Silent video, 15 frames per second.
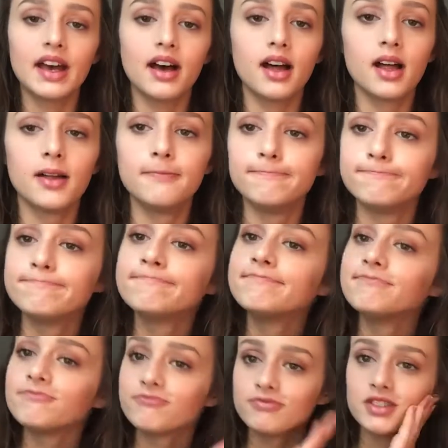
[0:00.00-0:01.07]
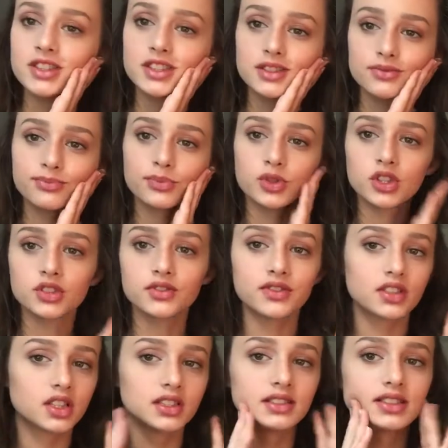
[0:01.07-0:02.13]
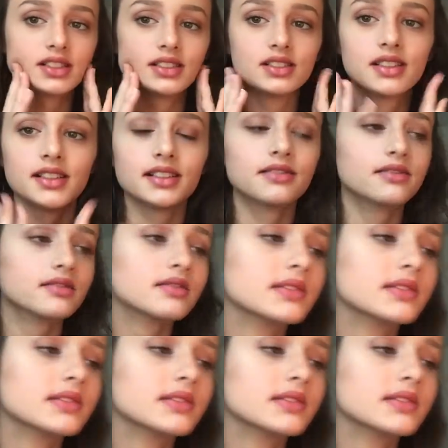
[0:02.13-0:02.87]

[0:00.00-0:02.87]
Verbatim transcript: Um, this is more dressier day,